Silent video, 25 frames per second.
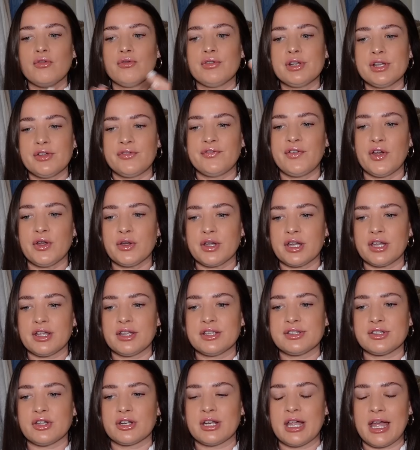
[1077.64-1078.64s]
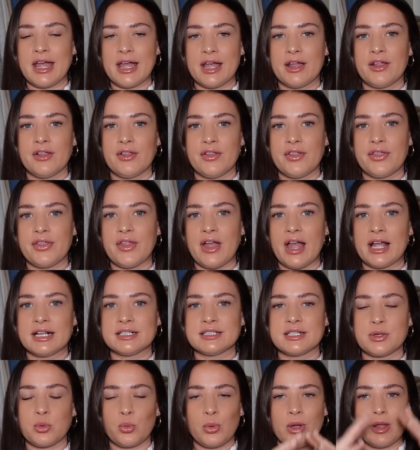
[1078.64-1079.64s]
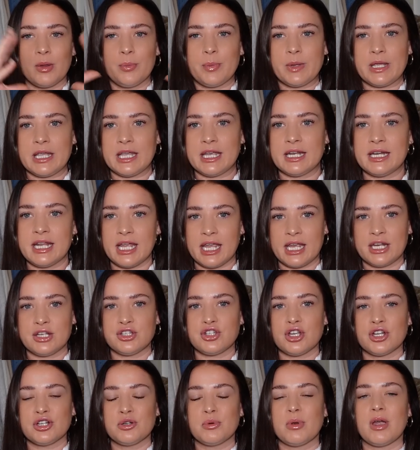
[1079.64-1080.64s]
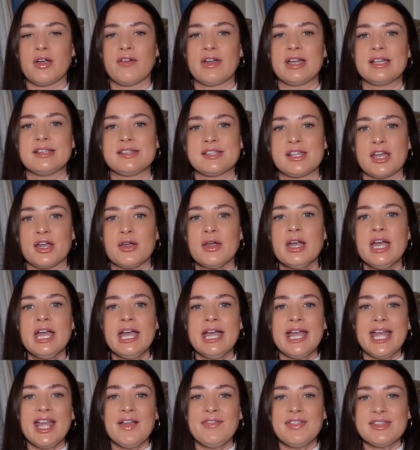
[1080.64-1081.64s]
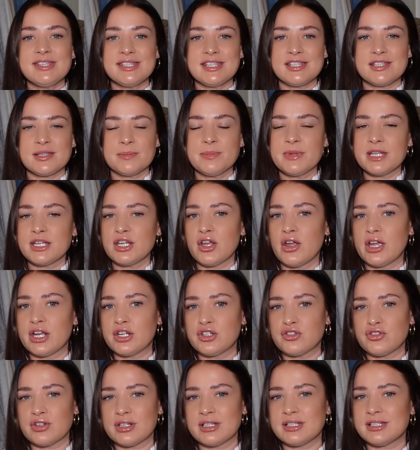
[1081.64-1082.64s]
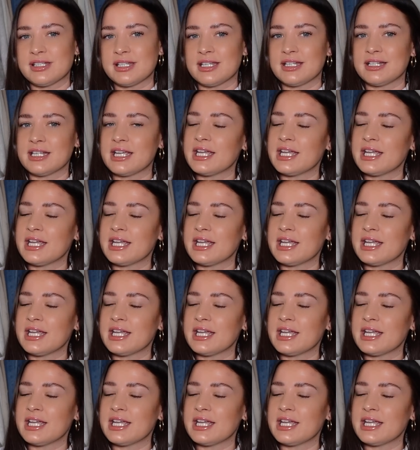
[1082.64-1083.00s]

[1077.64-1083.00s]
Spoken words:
really focus on our health and well-being in January. So if this is something you're interested